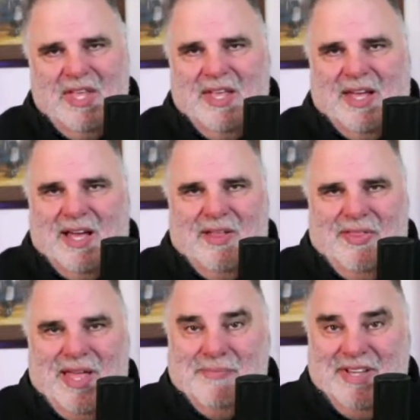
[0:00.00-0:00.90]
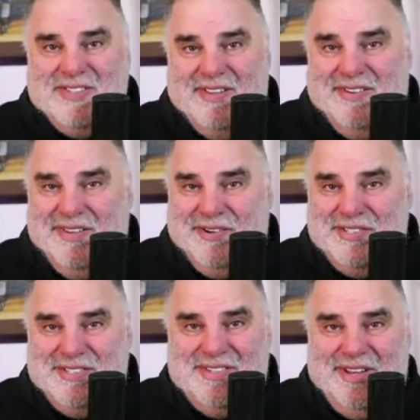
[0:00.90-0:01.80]
that means that
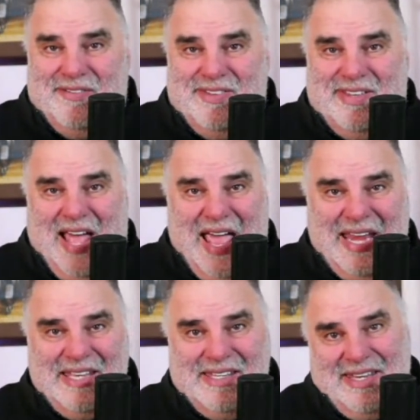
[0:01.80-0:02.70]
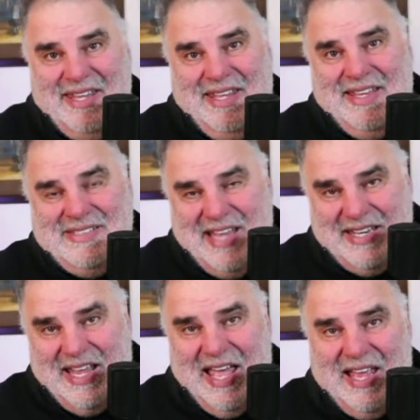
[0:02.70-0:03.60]
there's 9,
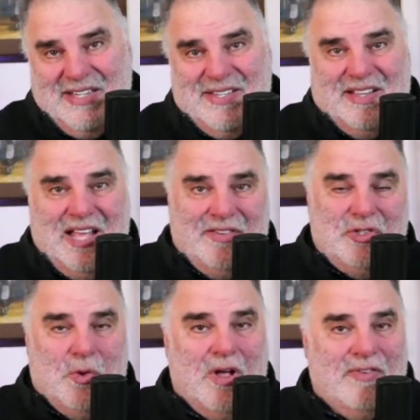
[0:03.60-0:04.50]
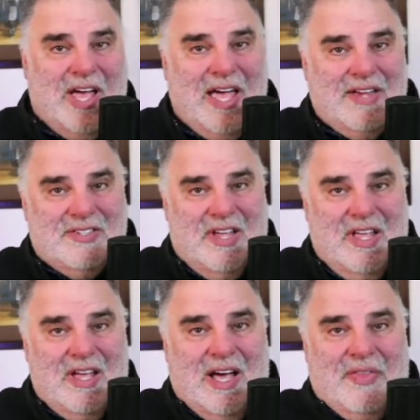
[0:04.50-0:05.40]
10 guys, 11, 12 guys
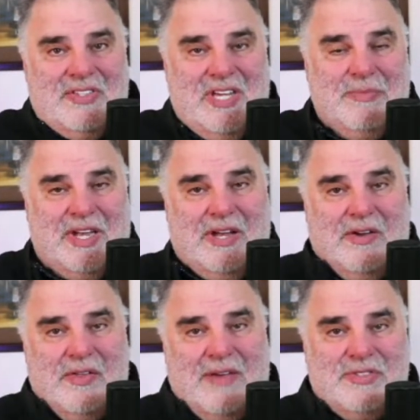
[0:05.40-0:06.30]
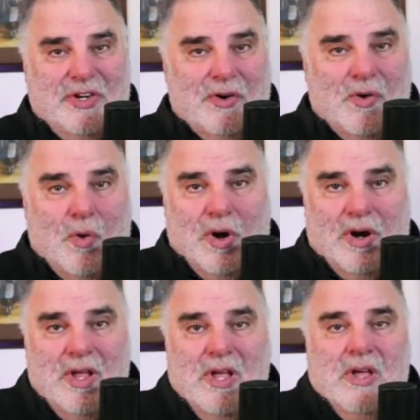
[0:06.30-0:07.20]
on the team that either have 0 or
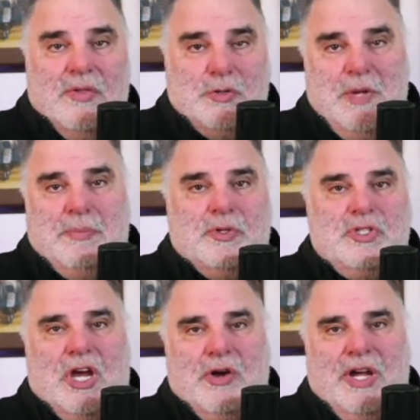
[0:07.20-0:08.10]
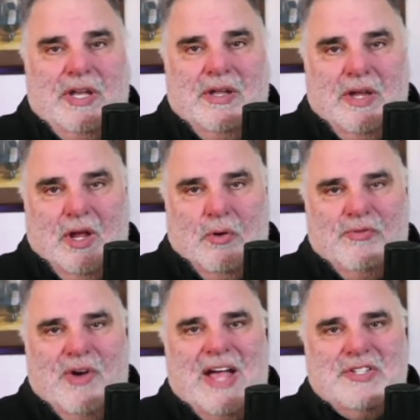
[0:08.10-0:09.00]
there's people sharing
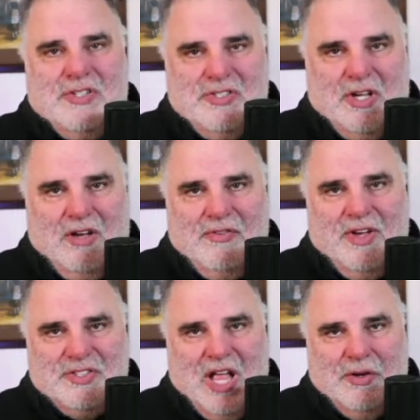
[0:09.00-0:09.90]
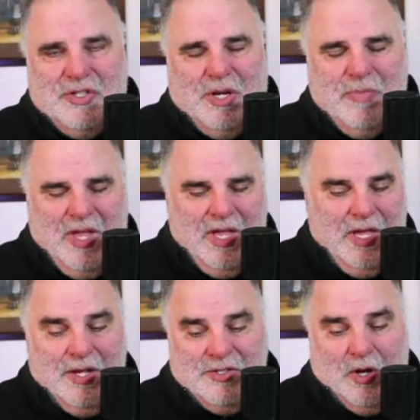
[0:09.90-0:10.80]
fractions of a scholarship.
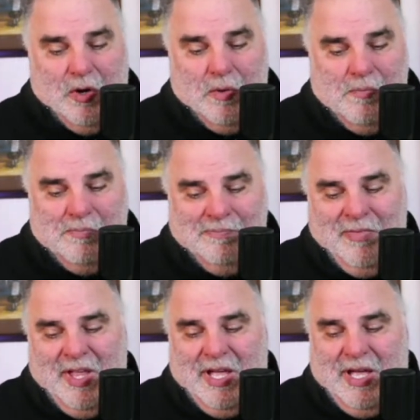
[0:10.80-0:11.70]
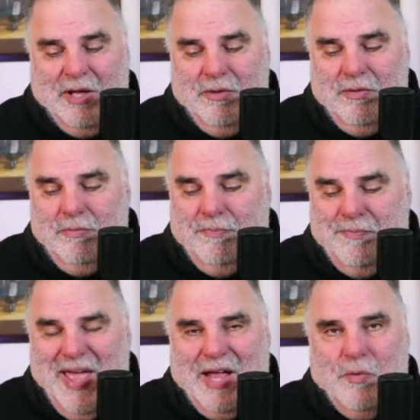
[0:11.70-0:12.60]
So
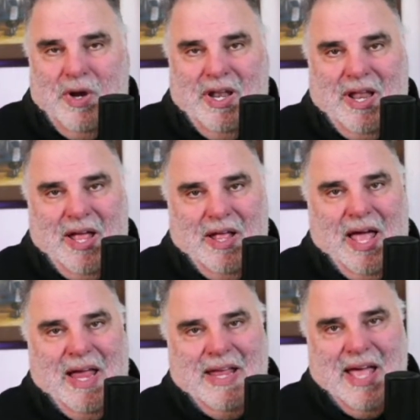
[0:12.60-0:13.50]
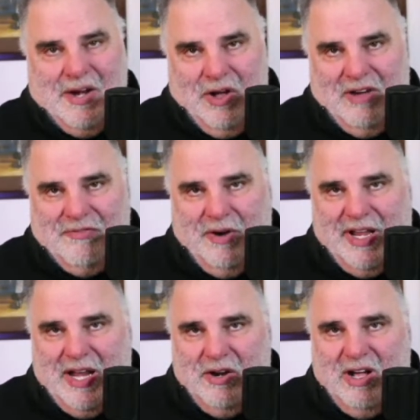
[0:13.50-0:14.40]
back when I got an
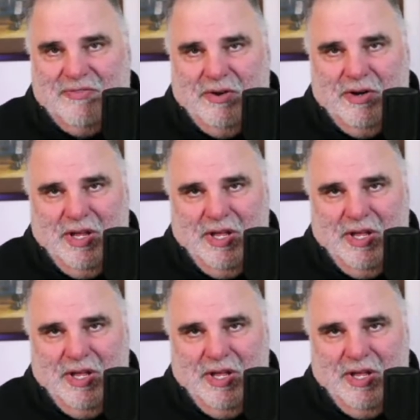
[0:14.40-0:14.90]
offer